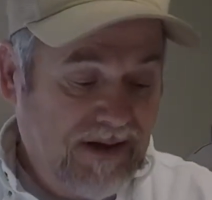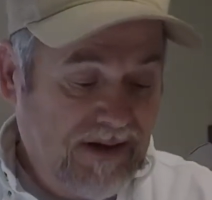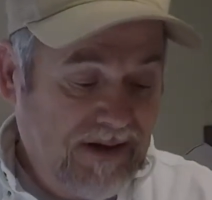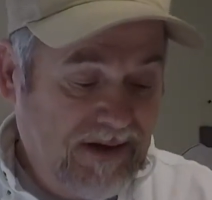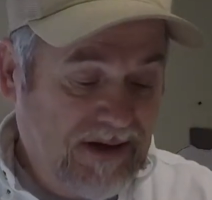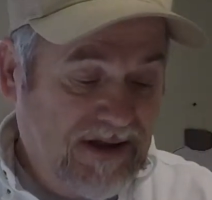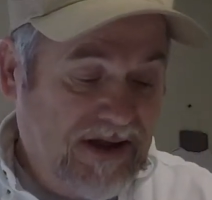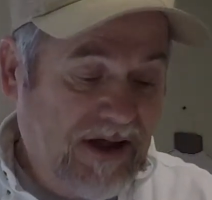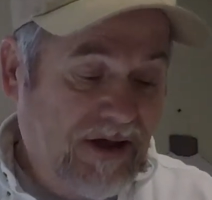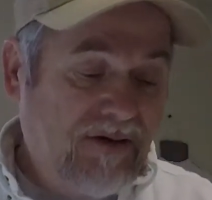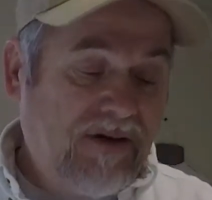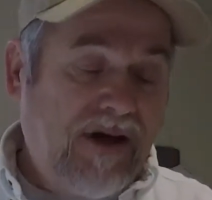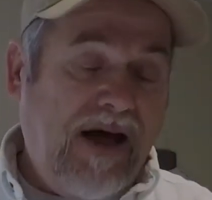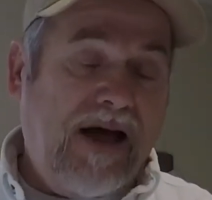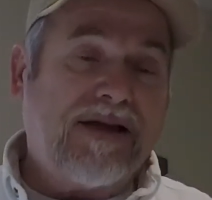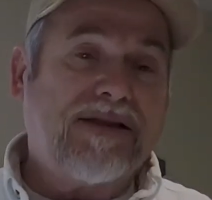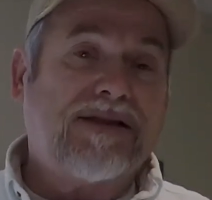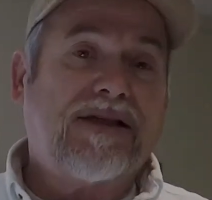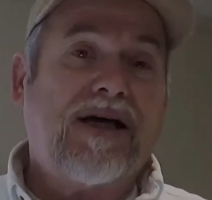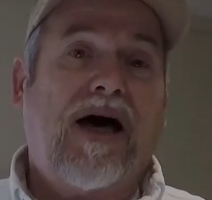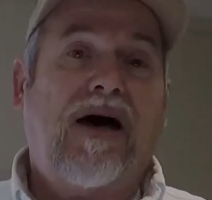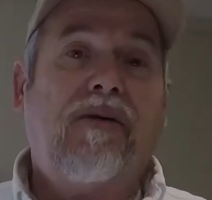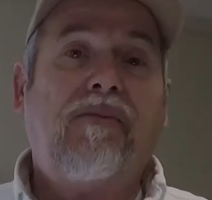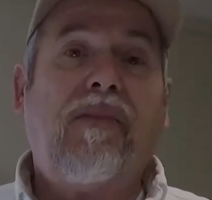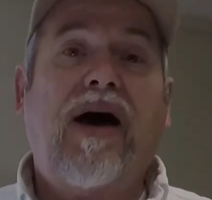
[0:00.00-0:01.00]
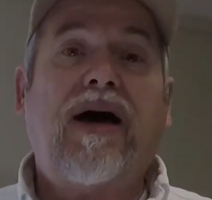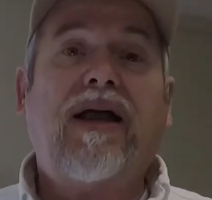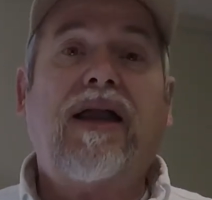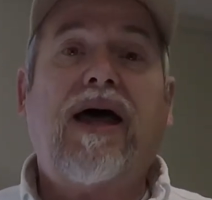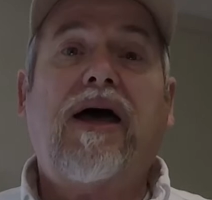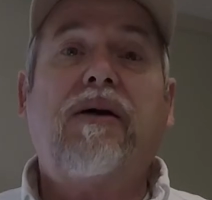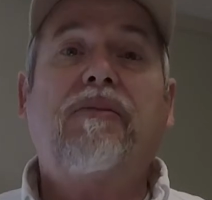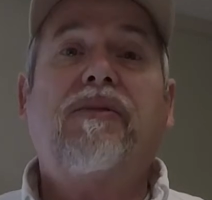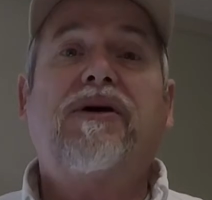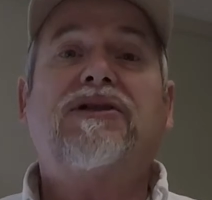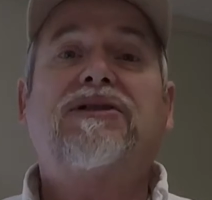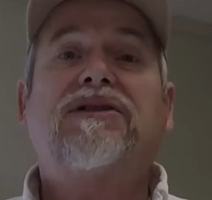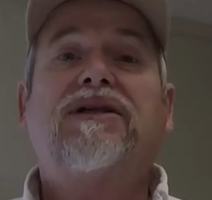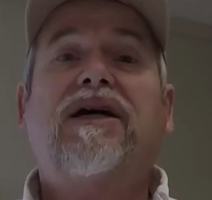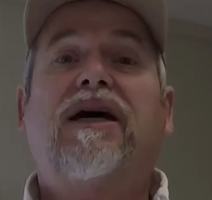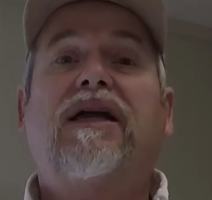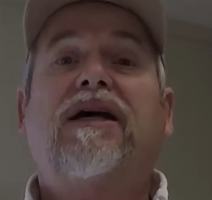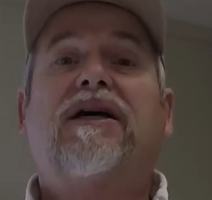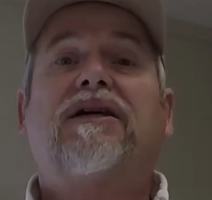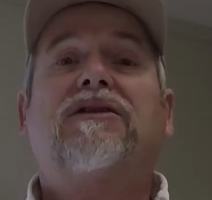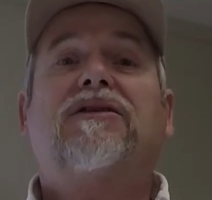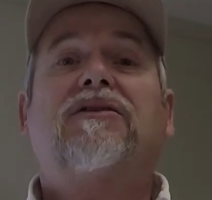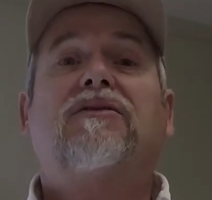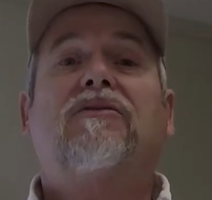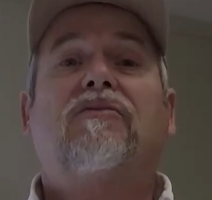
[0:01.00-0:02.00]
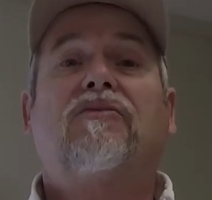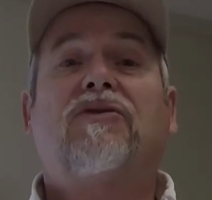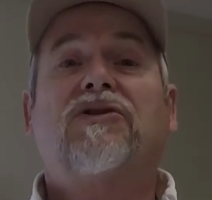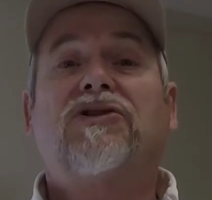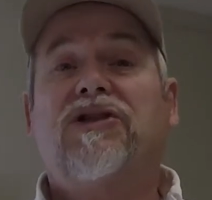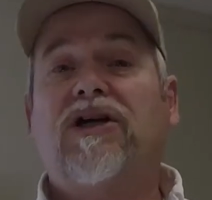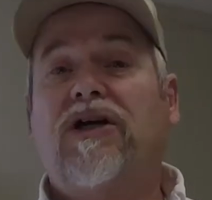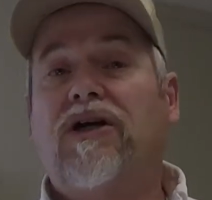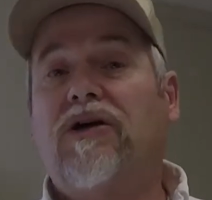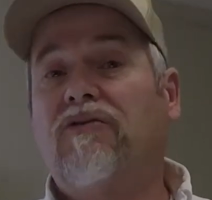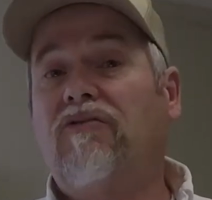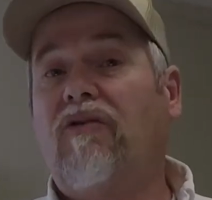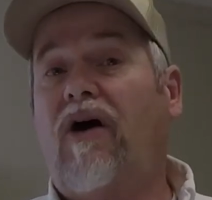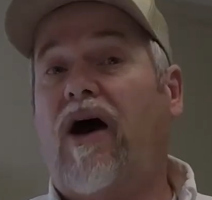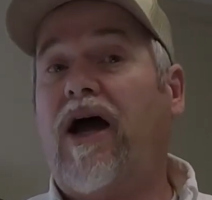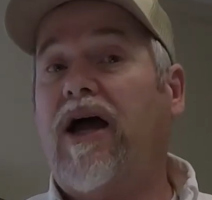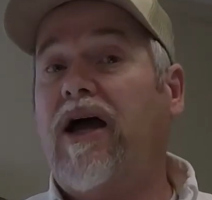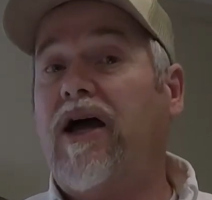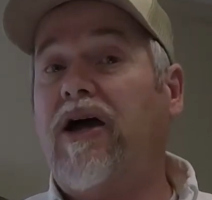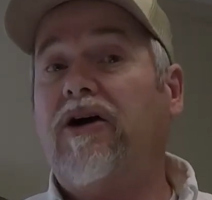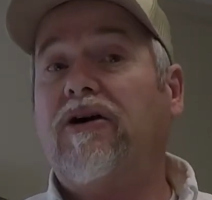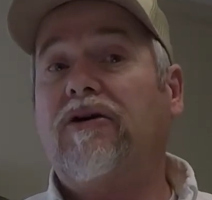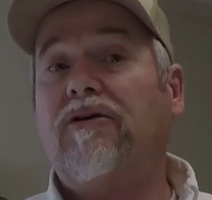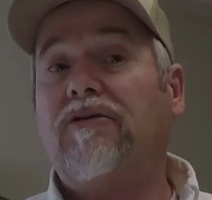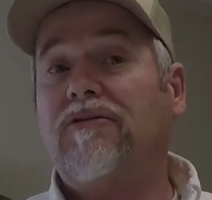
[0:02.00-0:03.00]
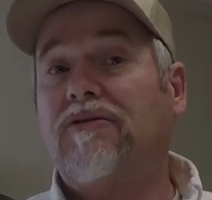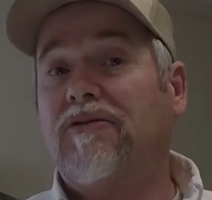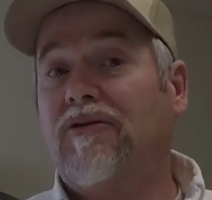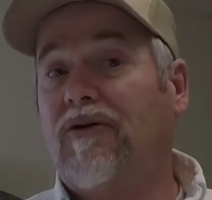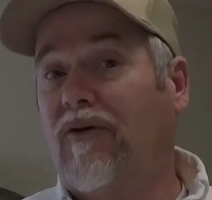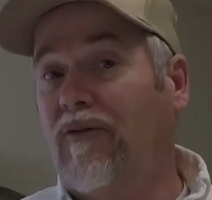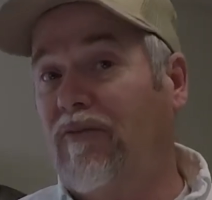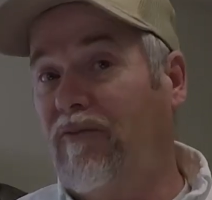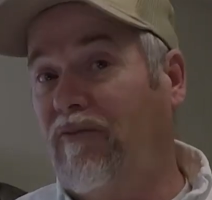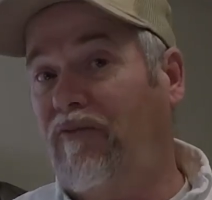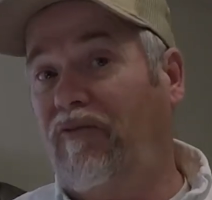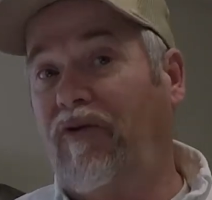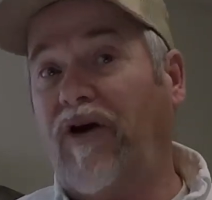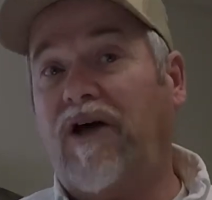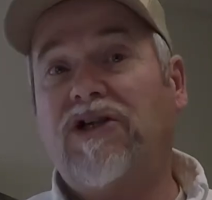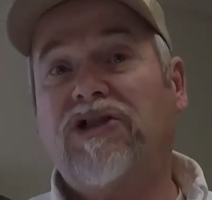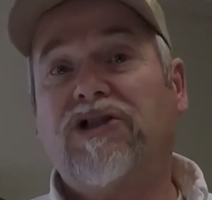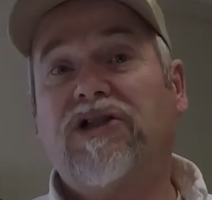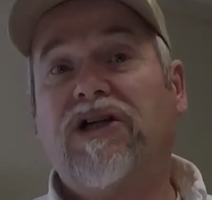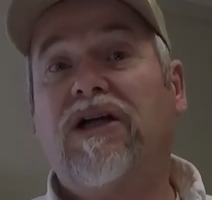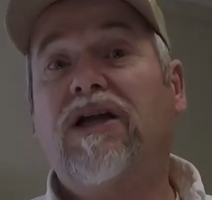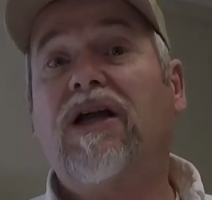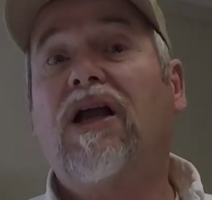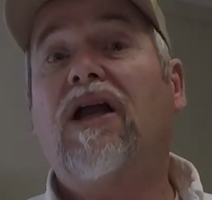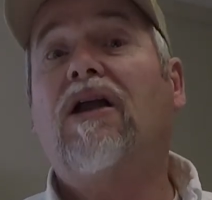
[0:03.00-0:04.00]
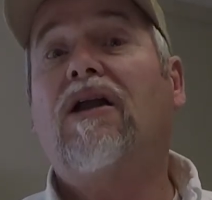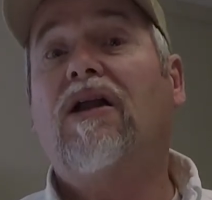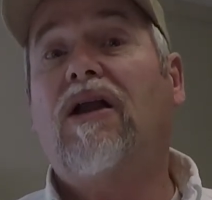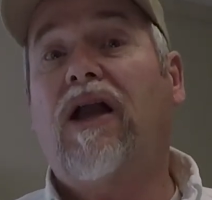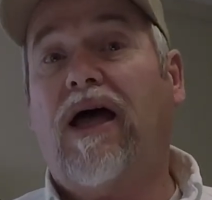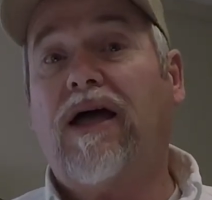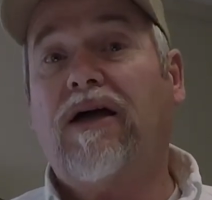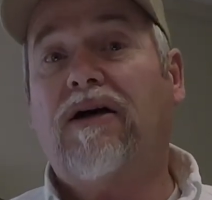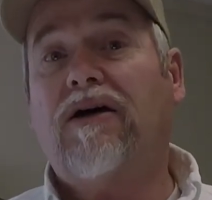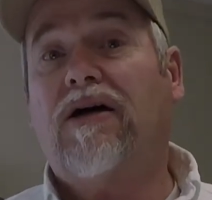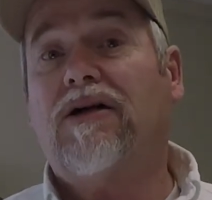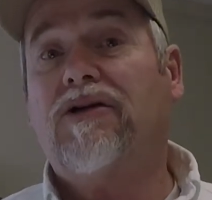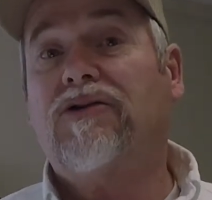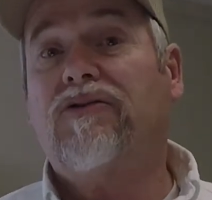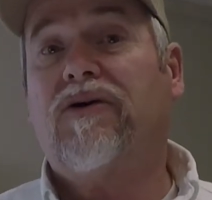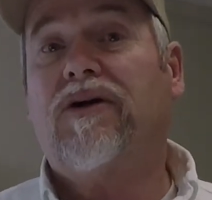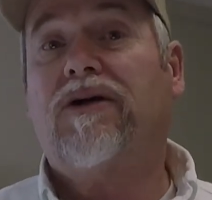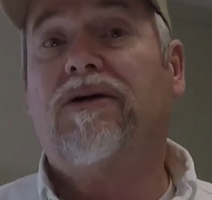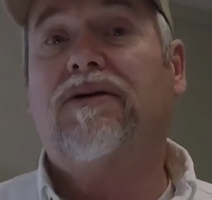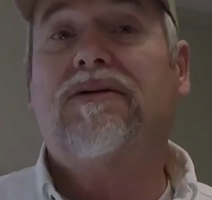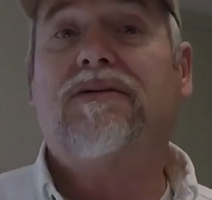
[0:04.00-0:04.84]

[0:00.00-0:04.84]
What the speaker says: Until next time, my name is Dennis. We'll see you right here on Fishing Lake Country.